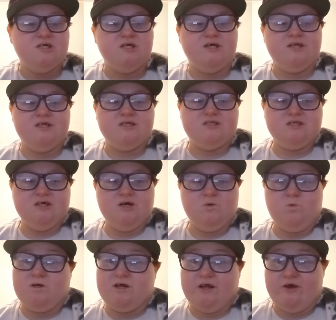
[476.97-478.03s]
and it's uh,
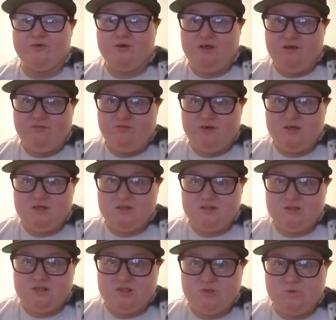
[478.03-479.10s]
Weird Al Yankovic.
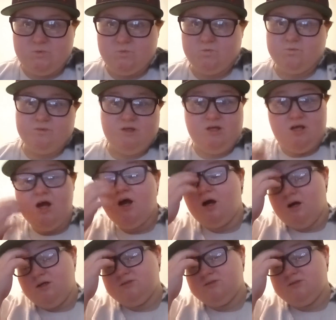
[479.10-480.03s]
So, yeah.